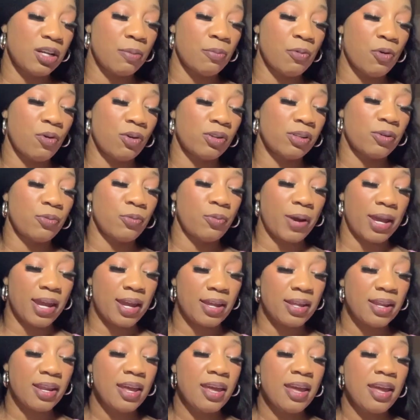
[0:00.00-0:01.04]
up all the
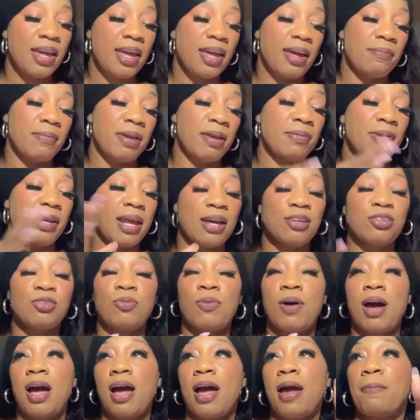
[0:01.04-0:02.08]
weight. And maybe that's
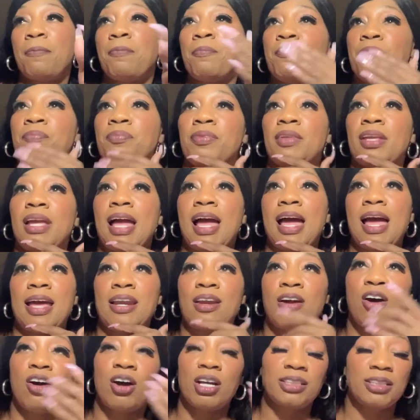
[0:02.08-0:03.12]
why I had
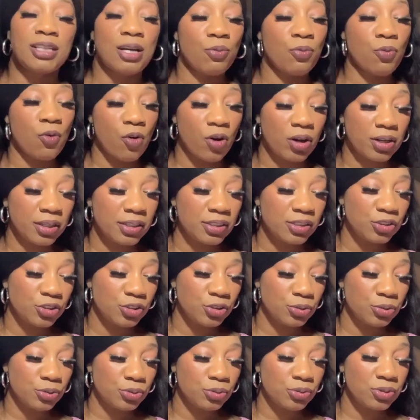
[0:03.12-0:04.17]
a hard time walking in
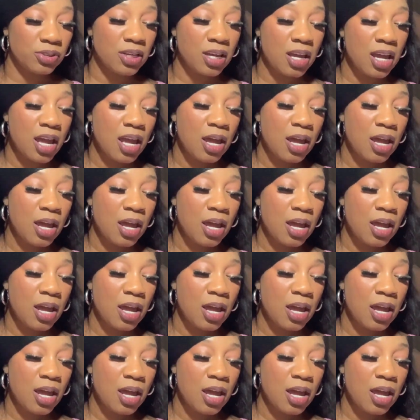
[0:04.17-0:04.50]
shoes.